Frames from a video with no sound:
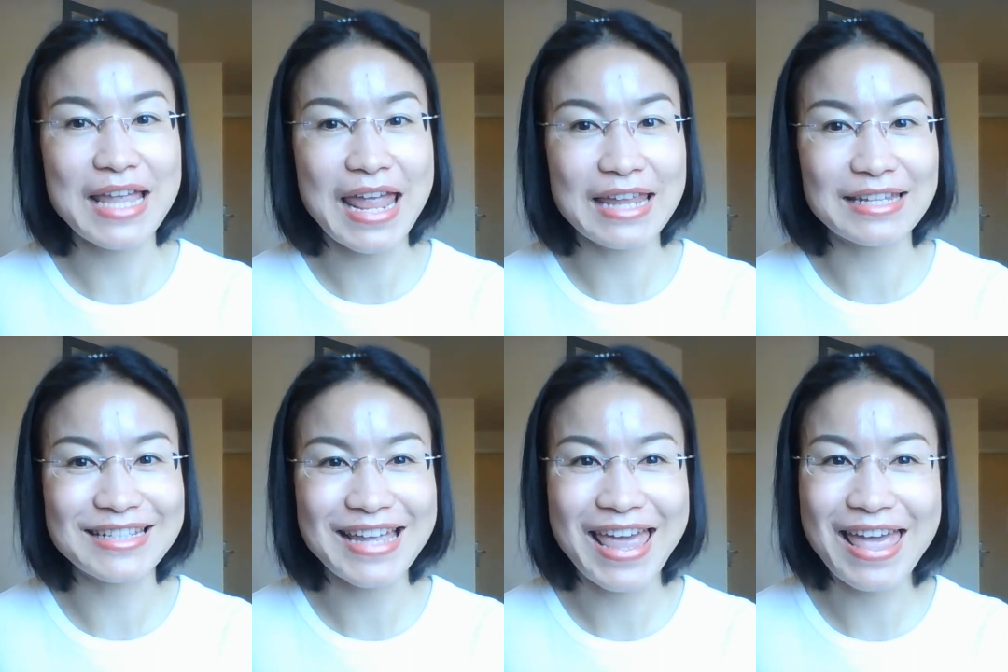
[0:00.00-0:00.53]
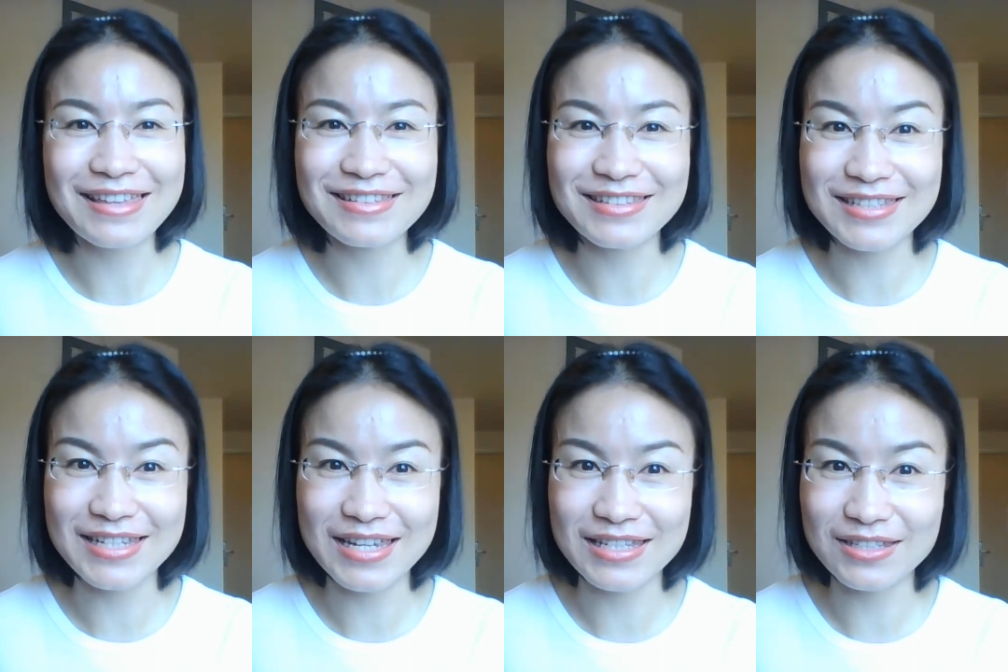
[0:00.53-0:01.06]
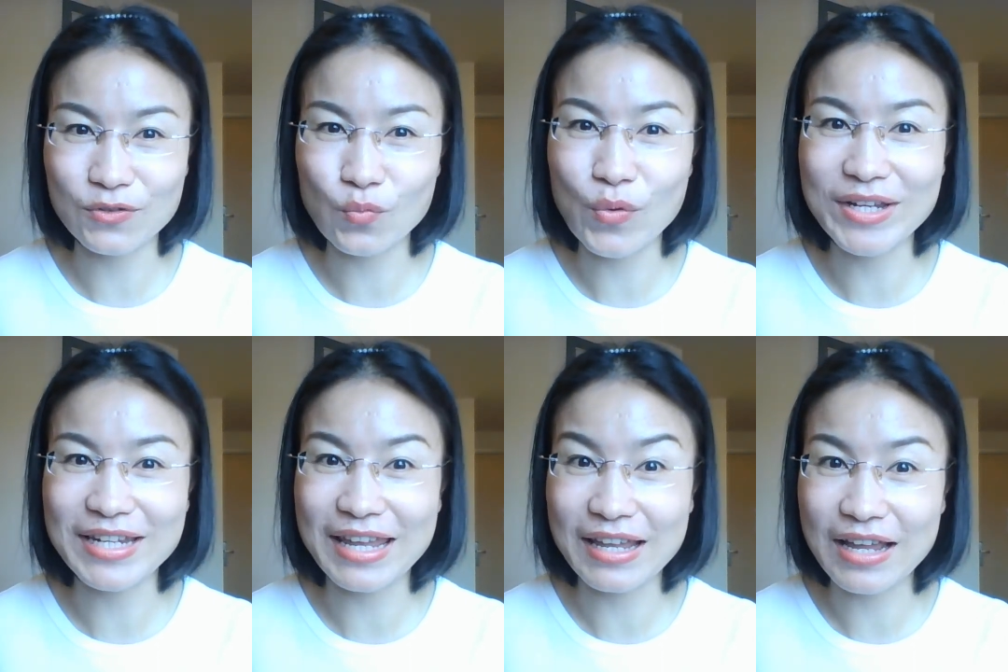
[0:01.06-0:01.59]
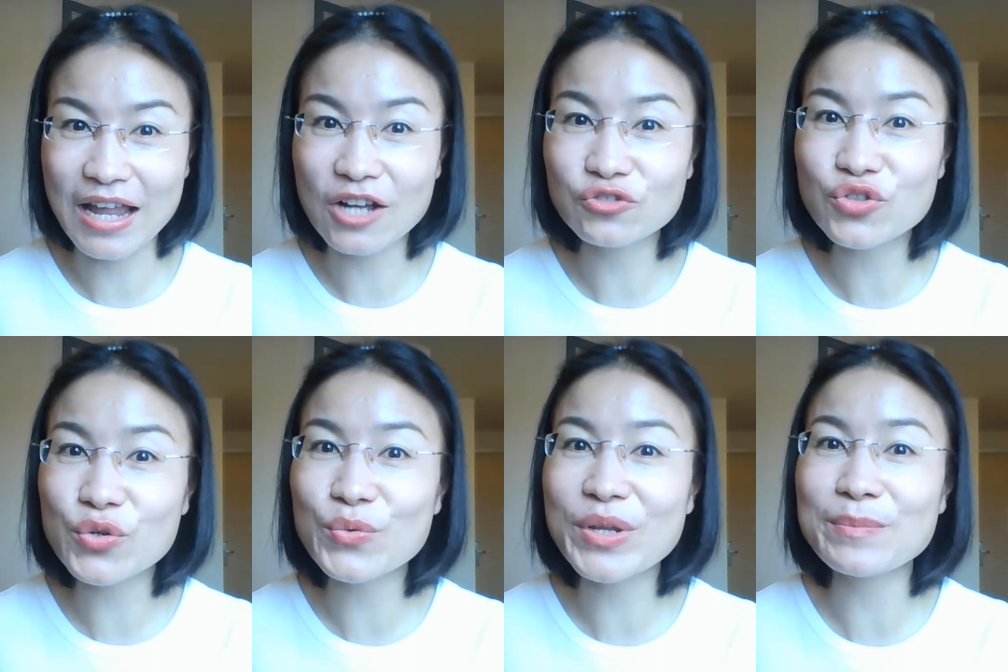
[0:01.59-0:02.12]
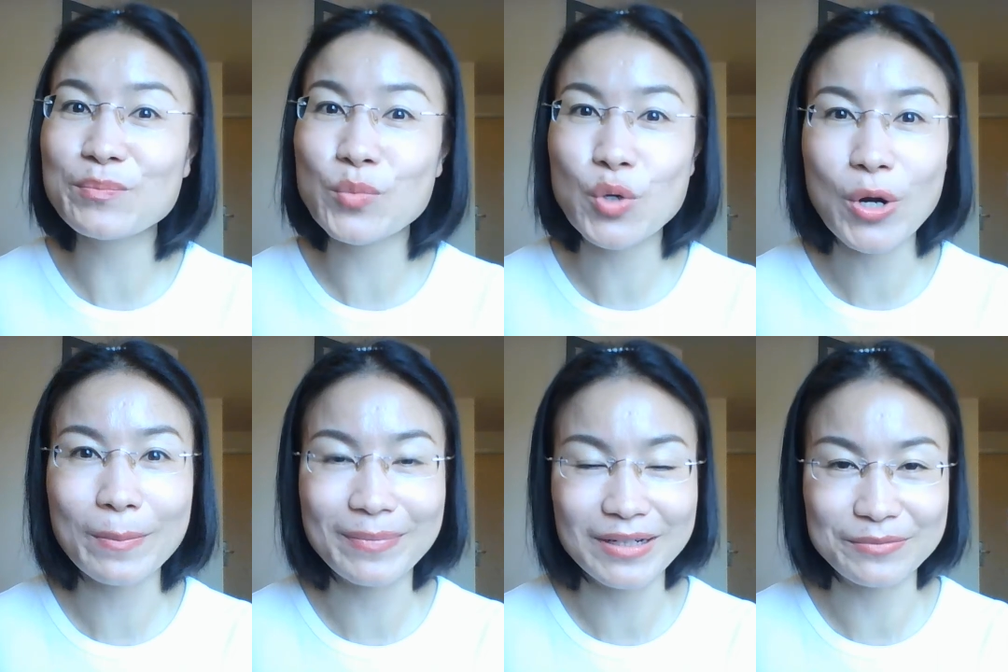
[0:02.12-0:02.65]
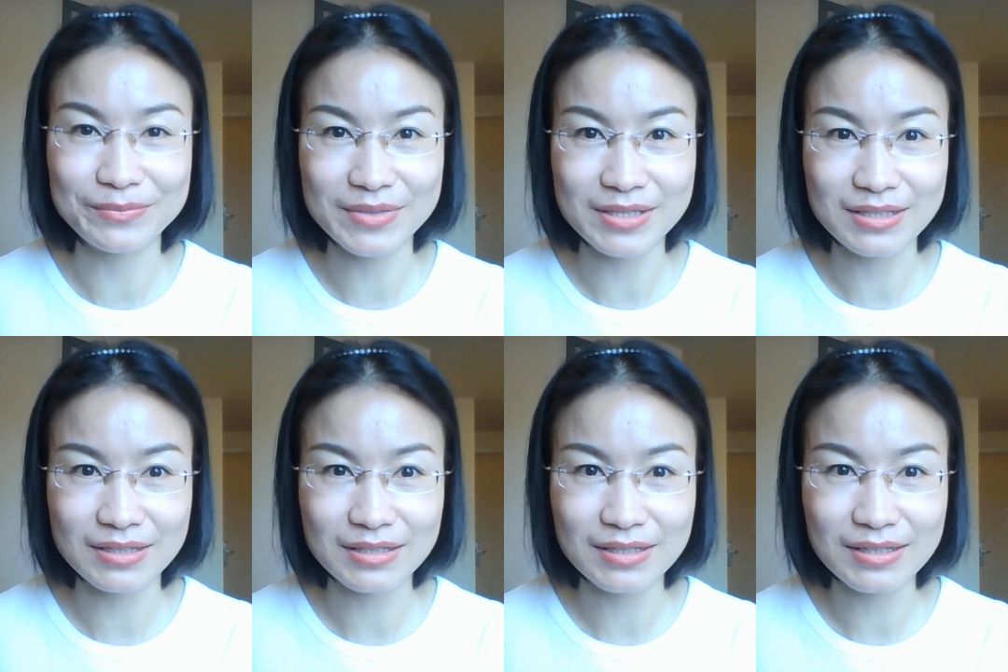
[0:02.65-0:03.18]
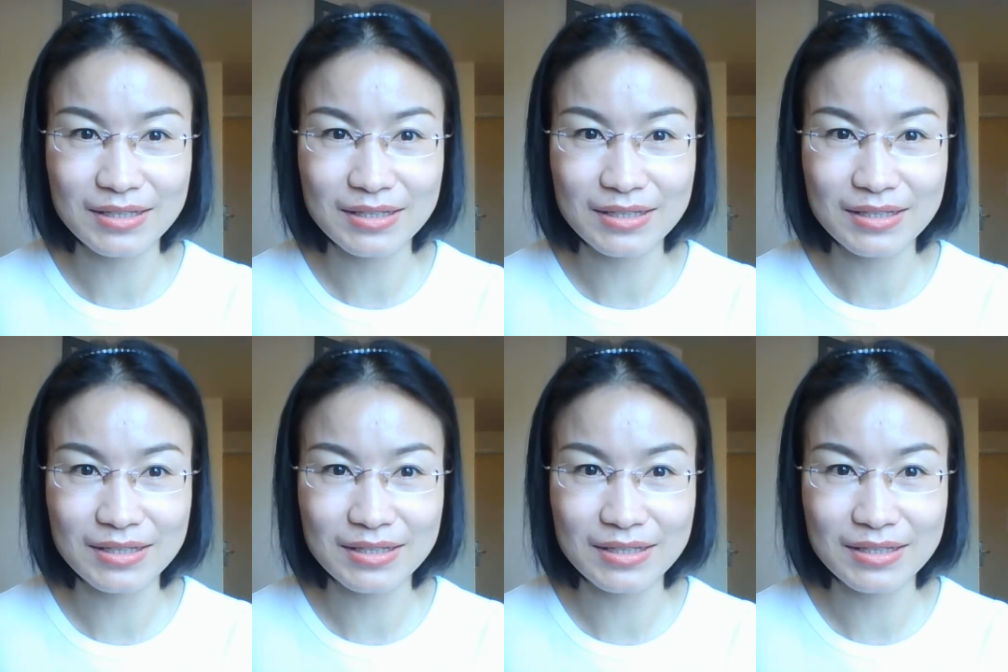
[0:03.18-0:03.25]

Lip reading: and hesitate when encountering problems?